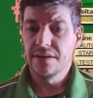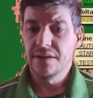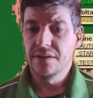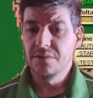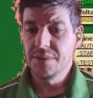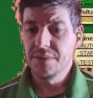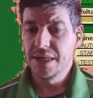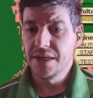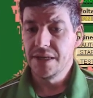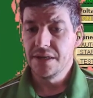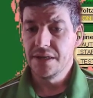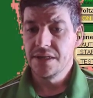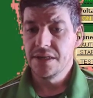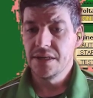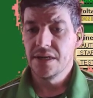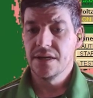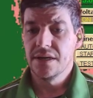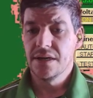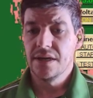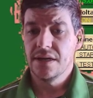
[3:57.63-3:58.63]
illuminated,
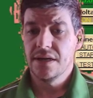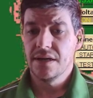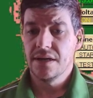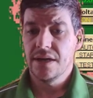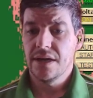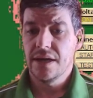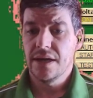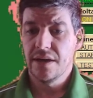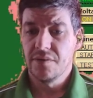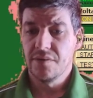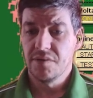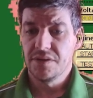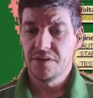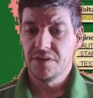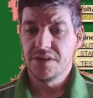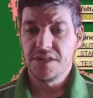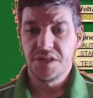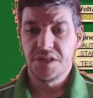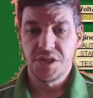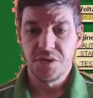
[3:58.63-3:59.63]
and with
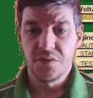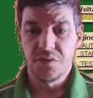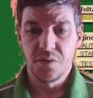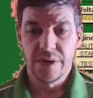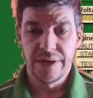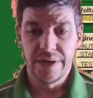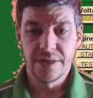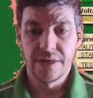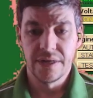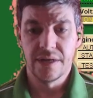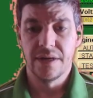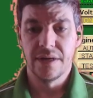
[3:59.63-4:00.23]
DG1